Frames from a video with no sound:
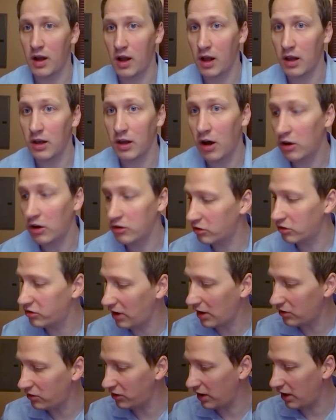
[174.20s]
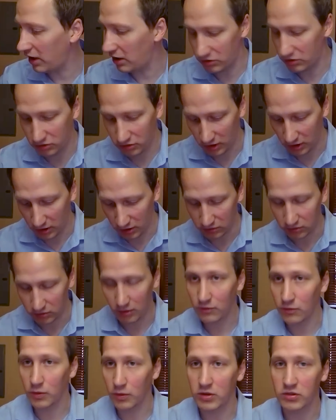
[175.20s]
larger sensing edge. So
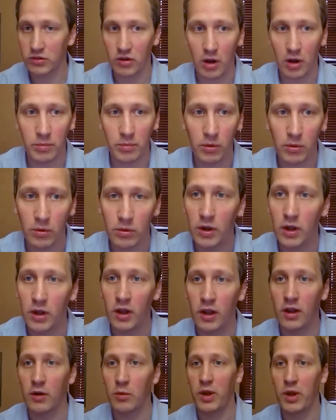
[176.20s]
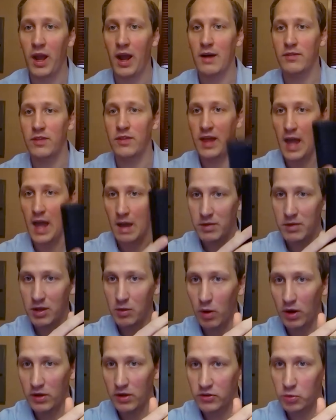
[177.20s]
for example, we have the
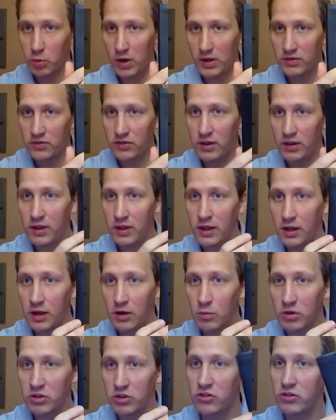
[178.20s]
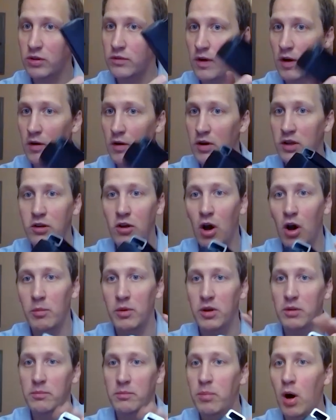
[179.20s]
ME120 here, which is a very
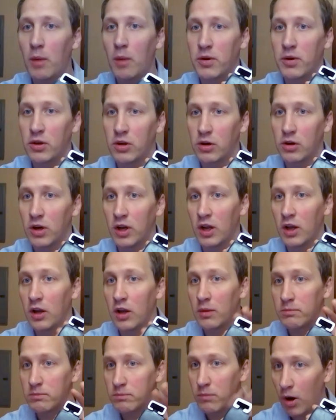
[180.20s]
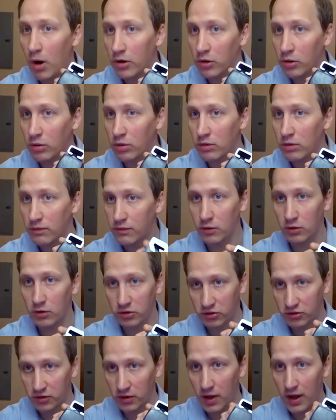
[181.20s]
common and popular model for
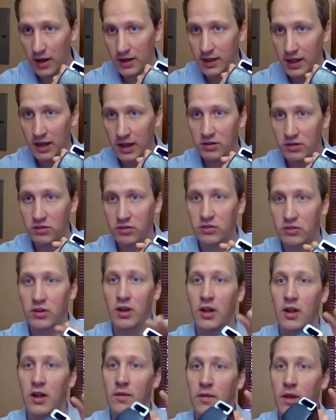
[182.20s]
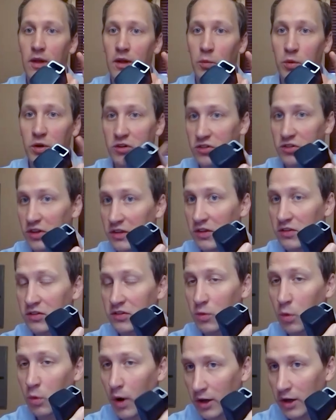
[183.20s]
slide gates. We see this
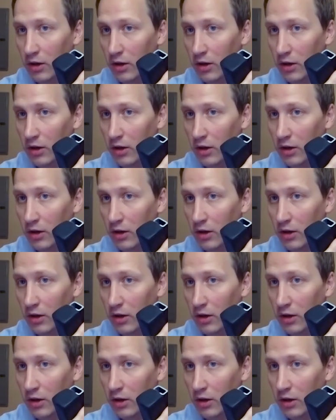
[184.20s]
quite